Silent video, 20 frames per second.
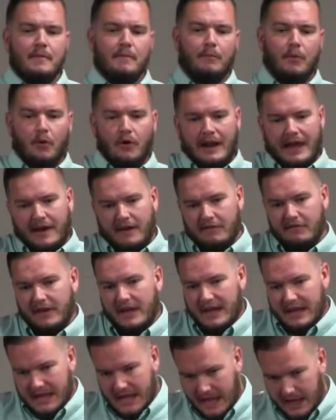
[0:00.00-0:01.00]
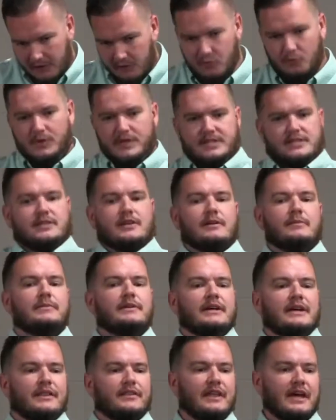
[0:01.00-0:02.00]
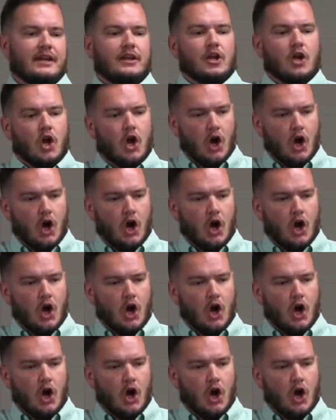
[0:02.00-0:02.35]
born out of Hinduism, that